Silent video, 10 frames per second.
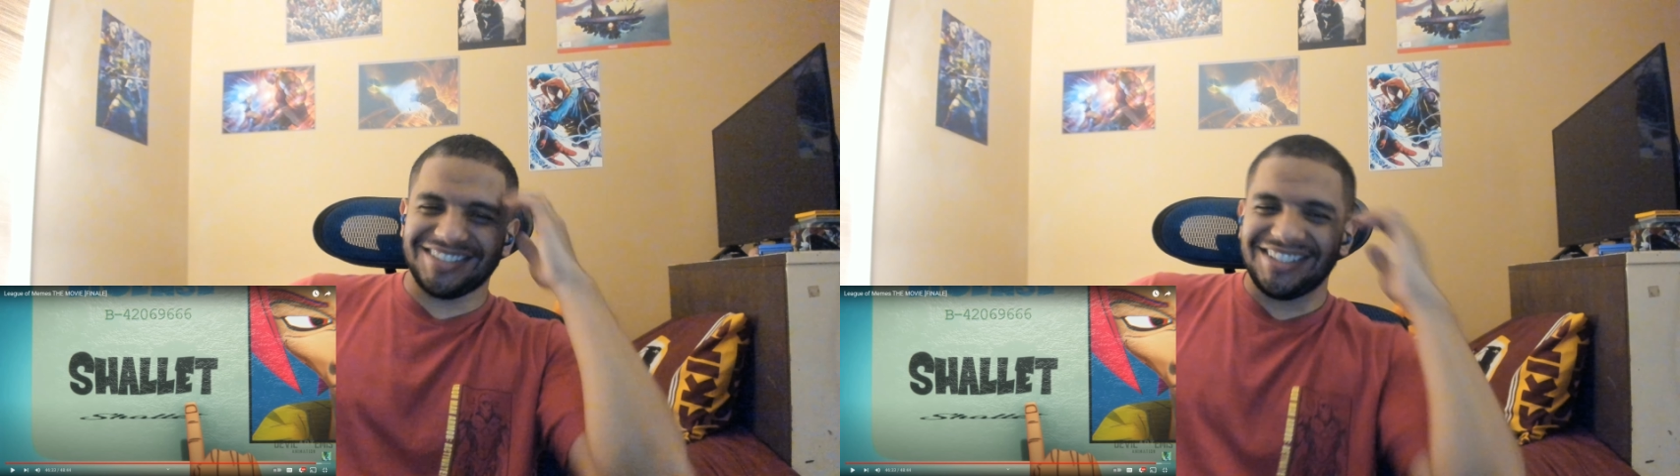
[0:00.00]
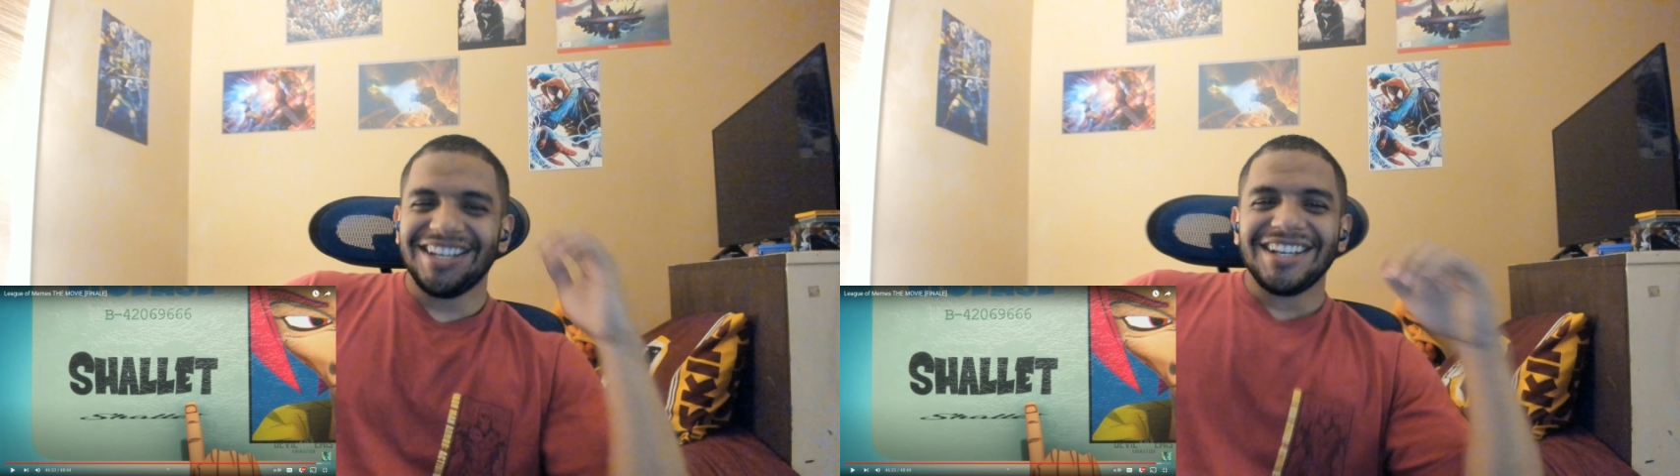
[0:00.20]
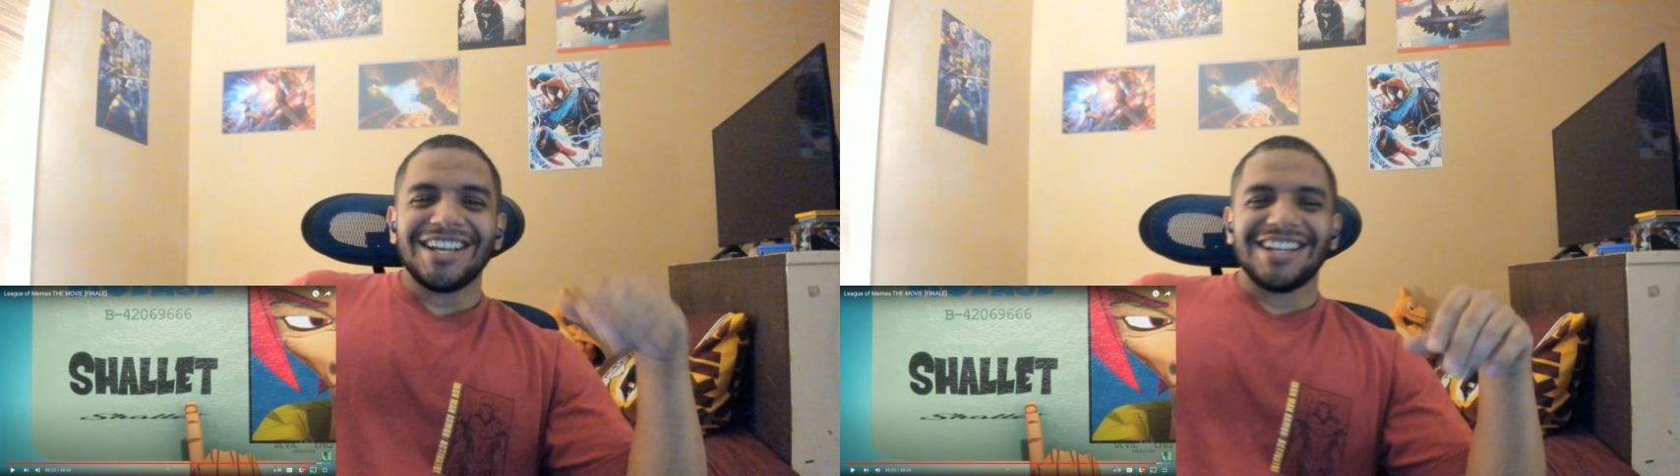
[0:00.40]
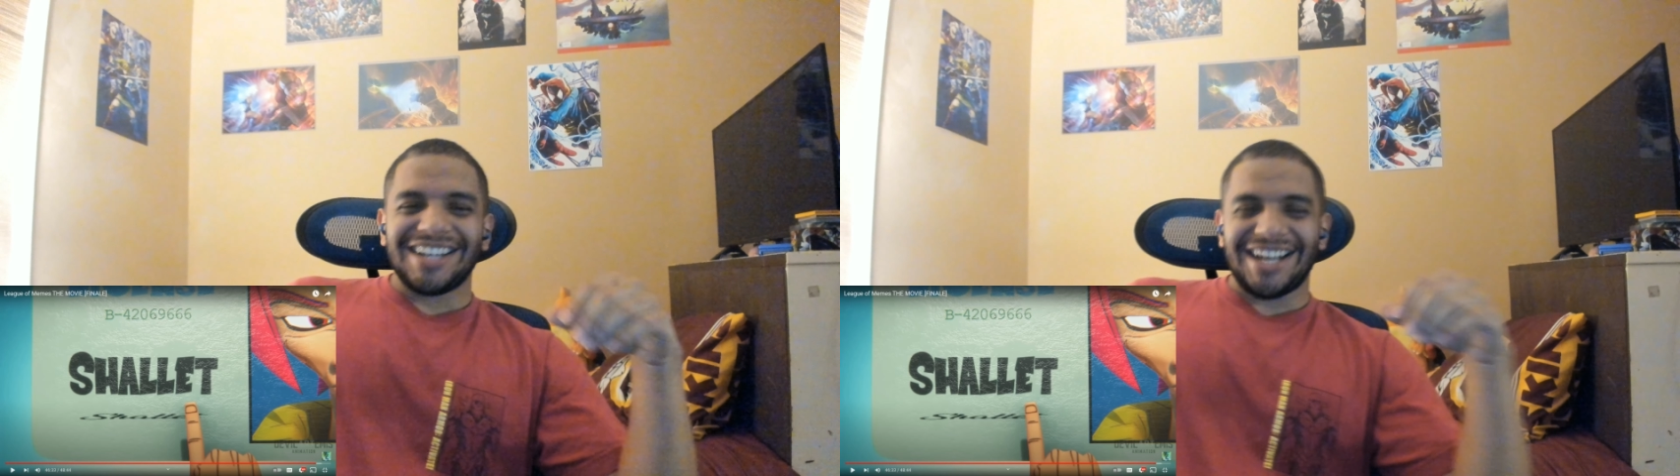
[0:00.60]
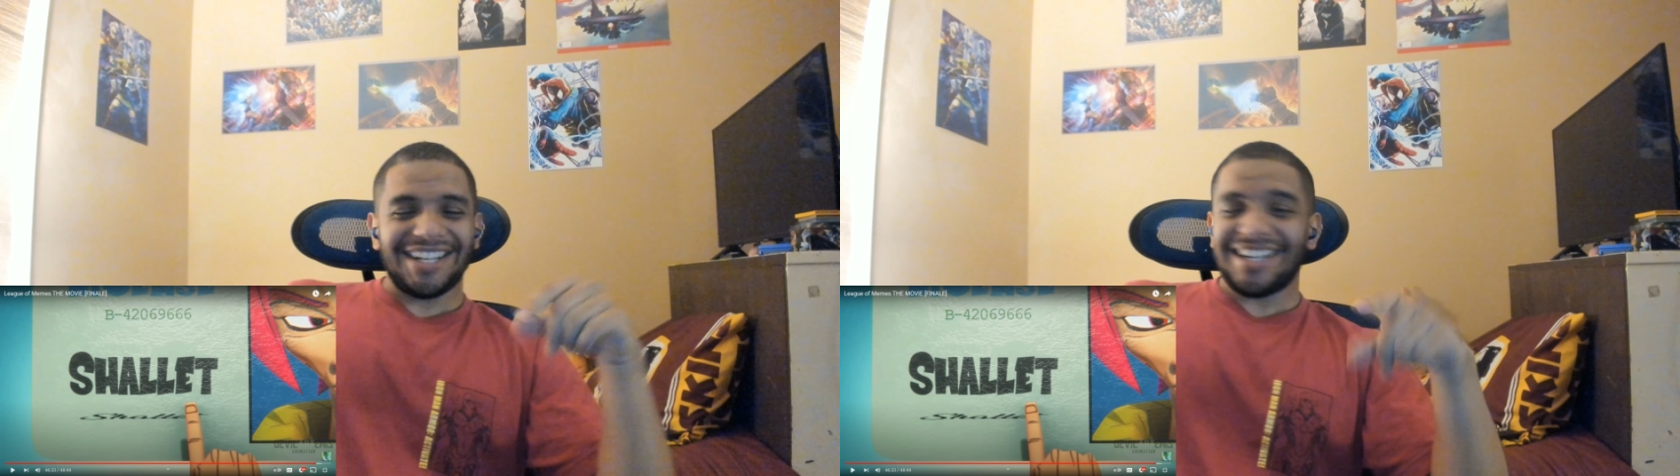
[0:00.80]
That
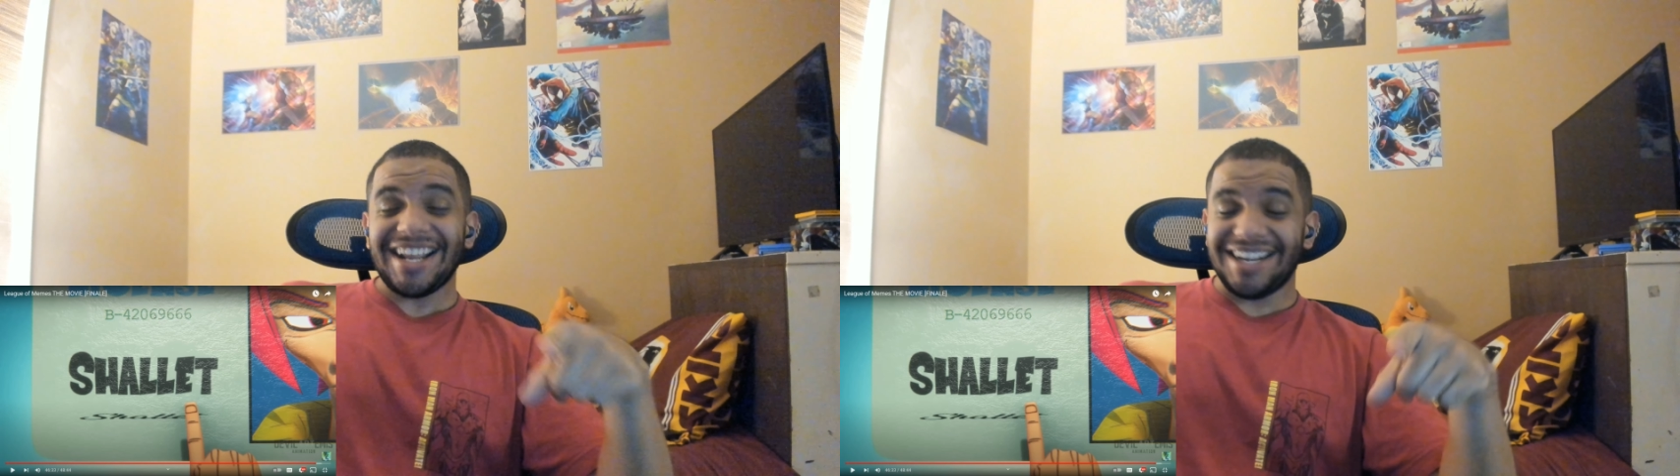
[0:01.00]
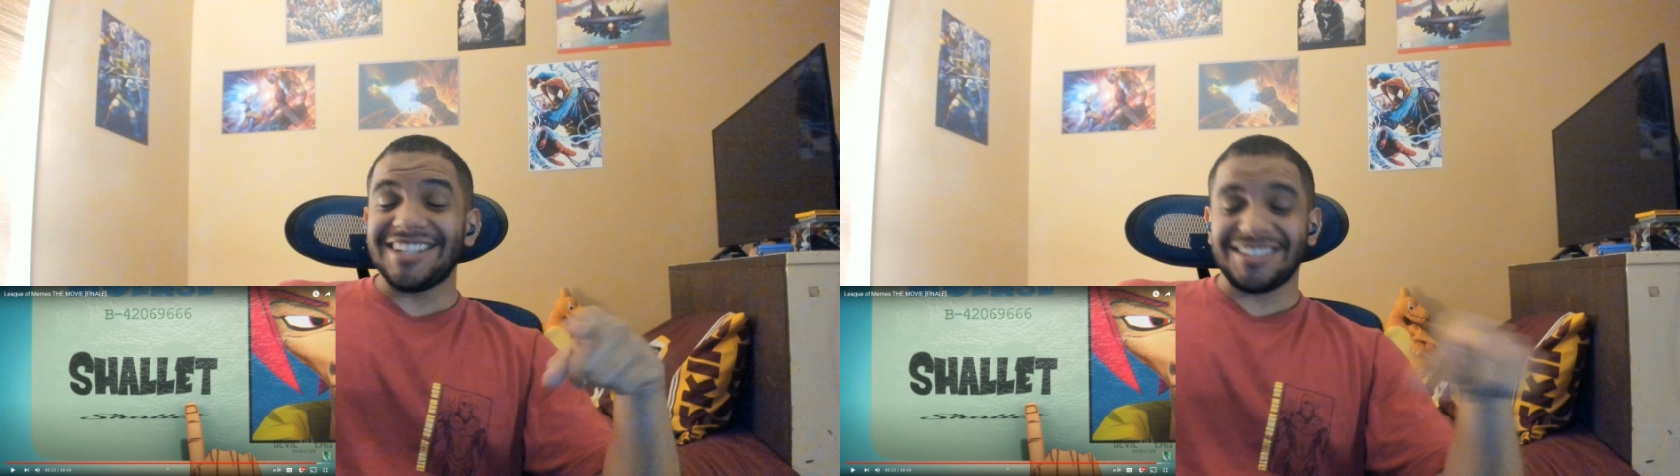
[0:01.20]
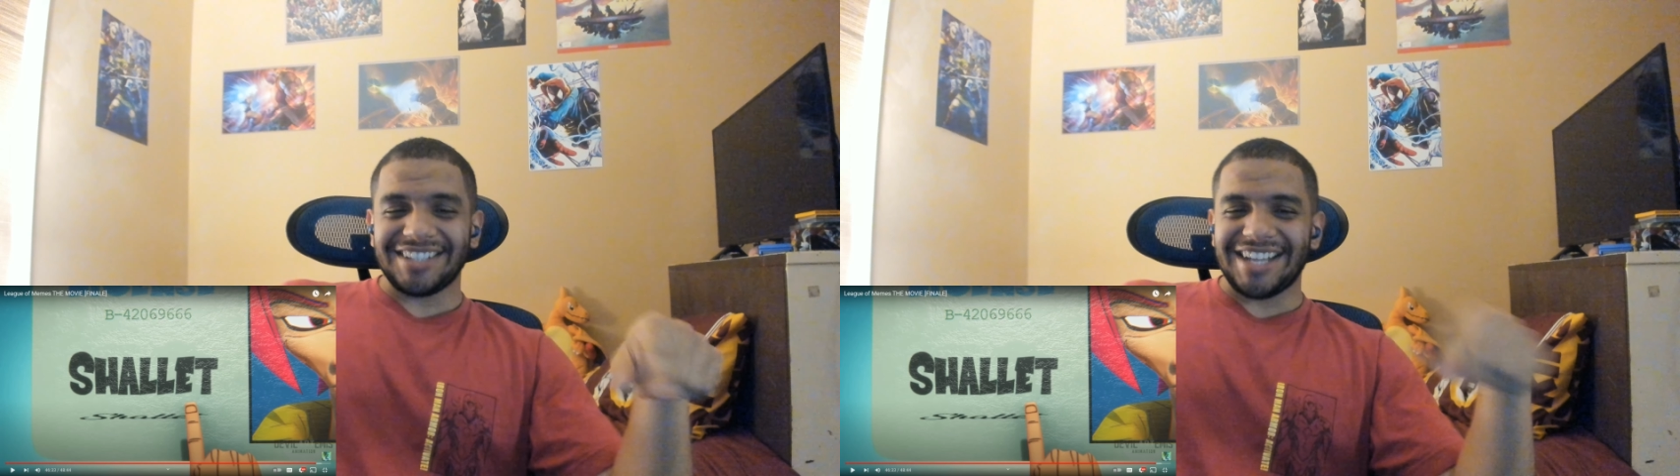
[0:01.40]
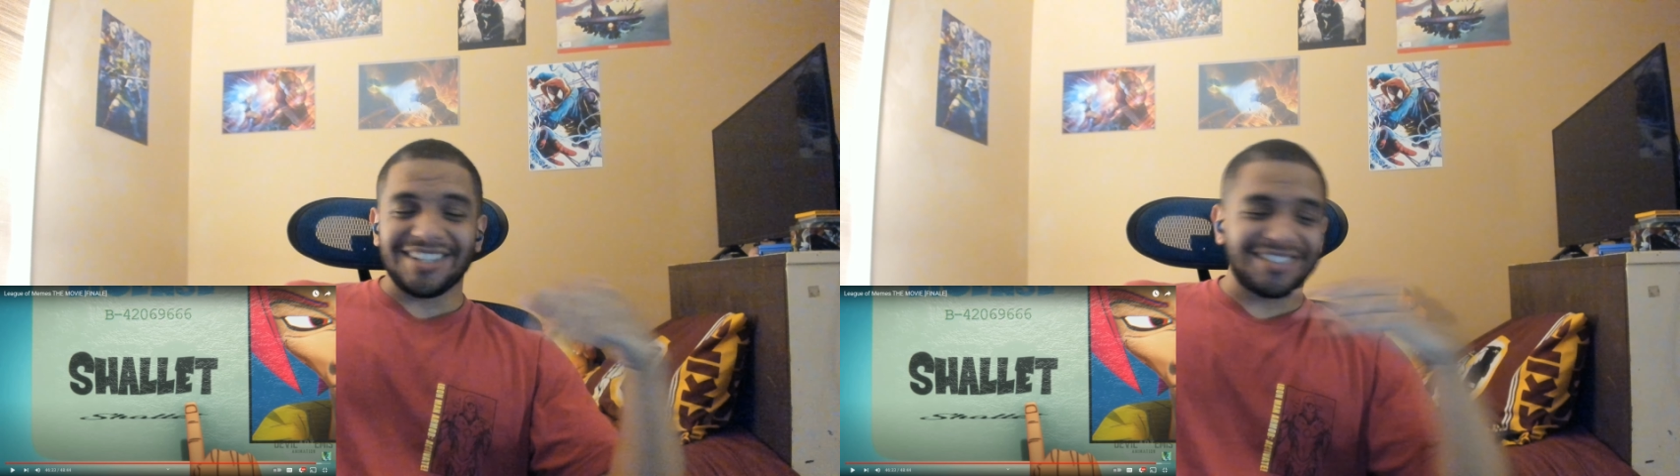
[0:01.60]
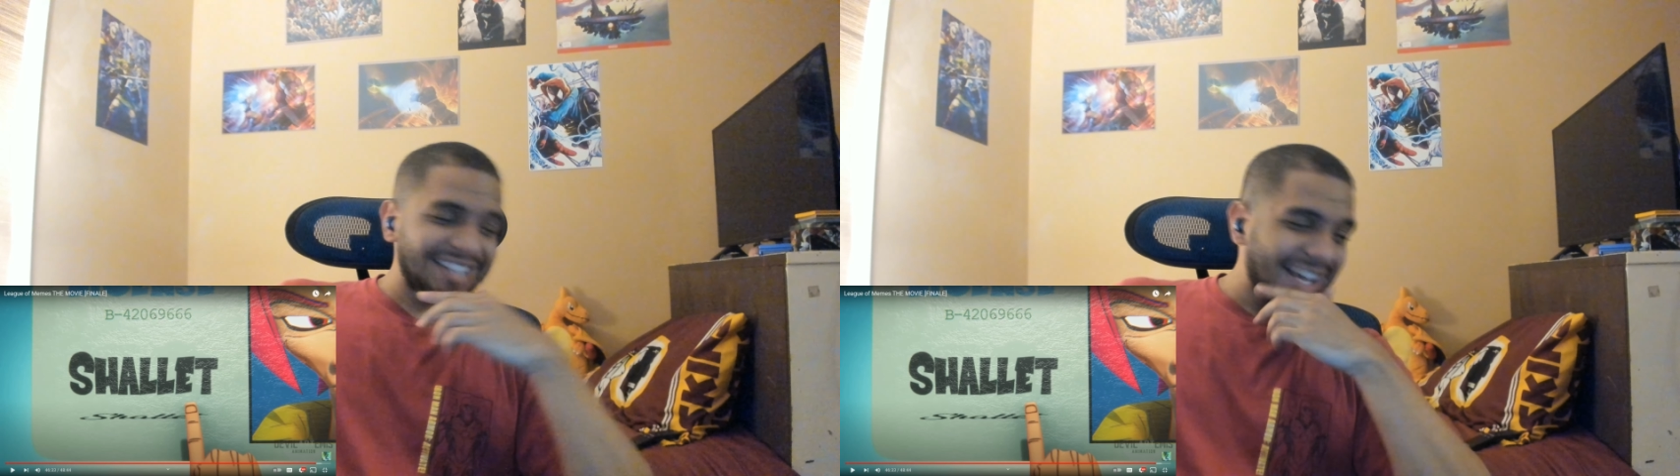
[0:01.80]
that is that
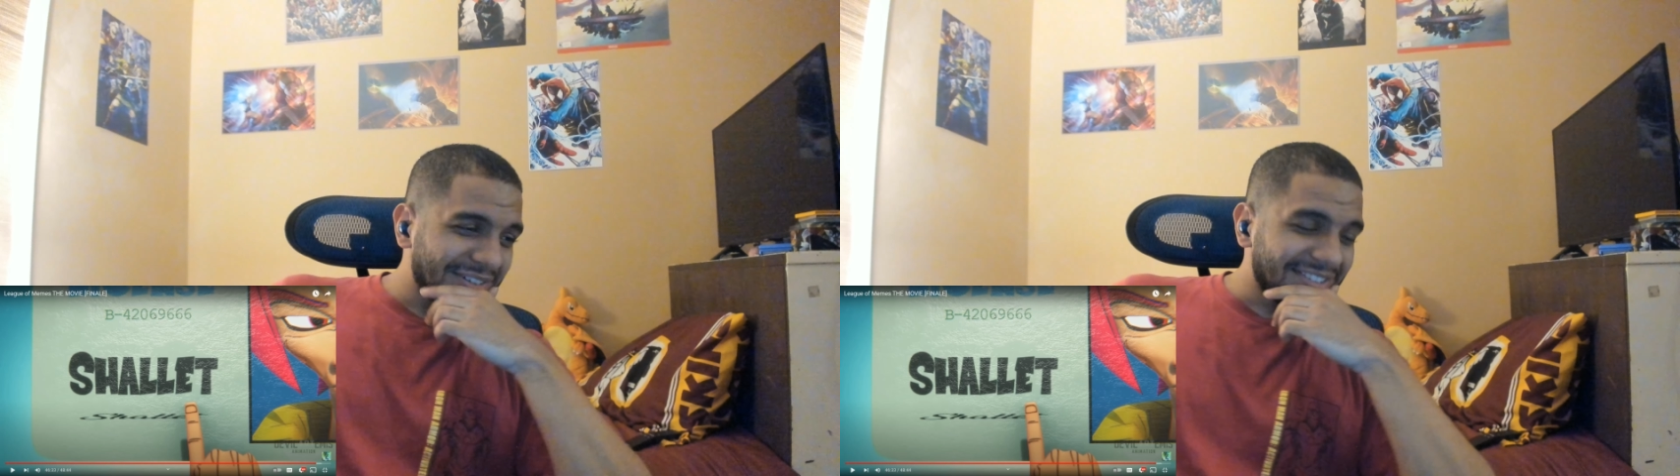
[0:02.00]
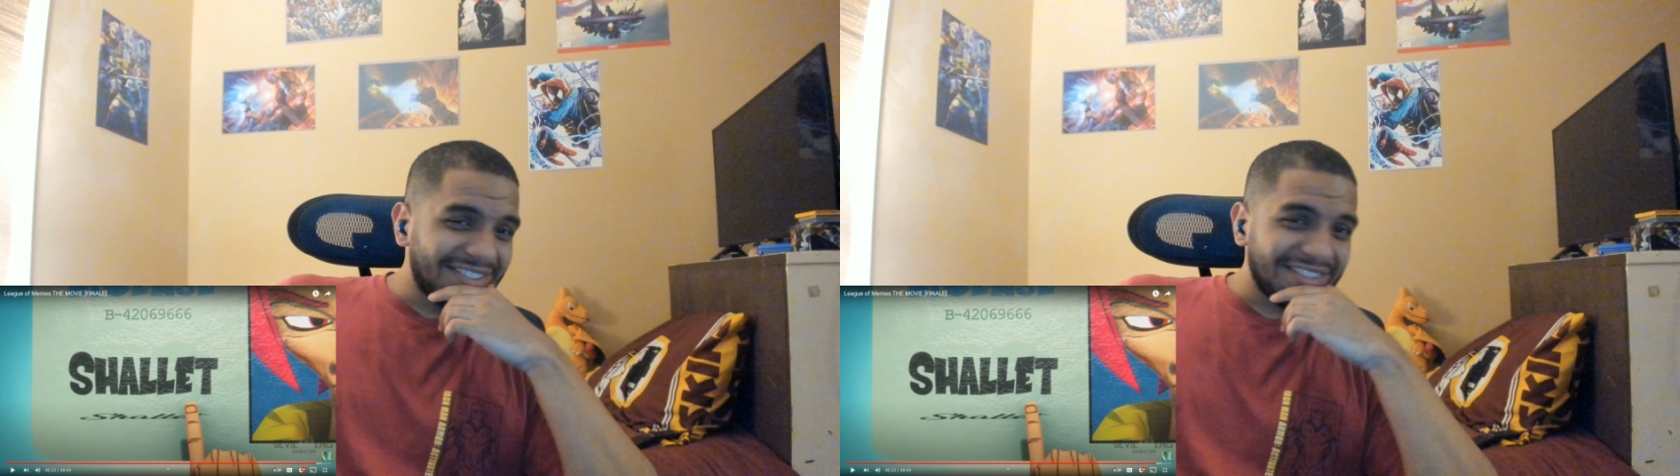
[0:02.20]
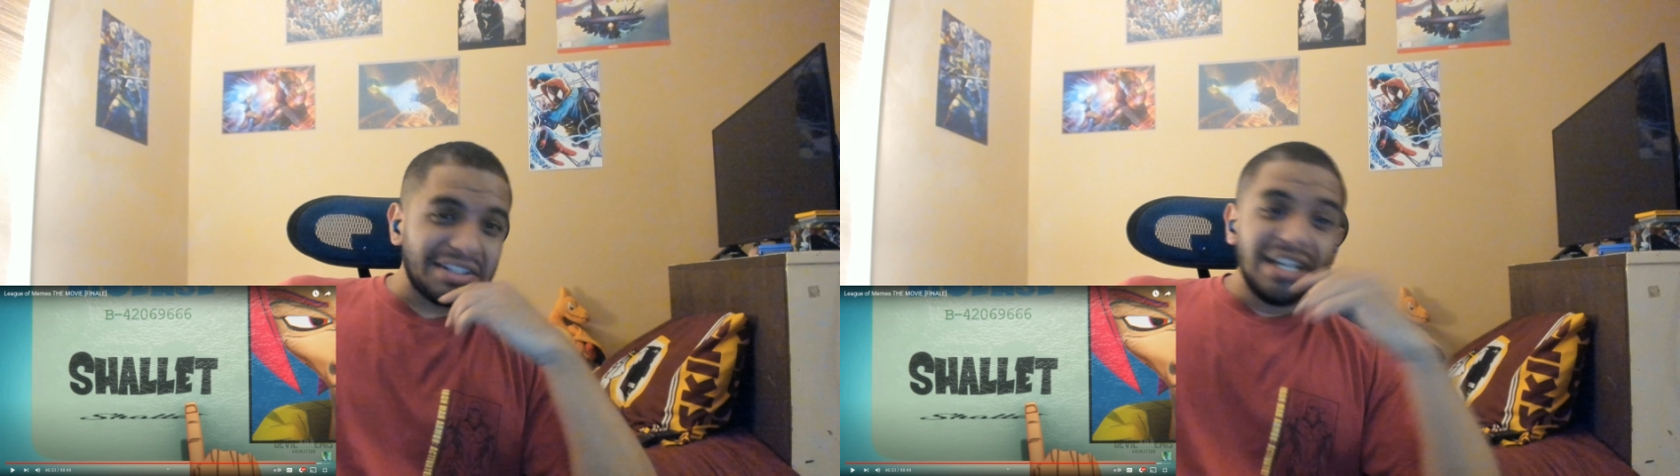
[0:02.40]
is that works too.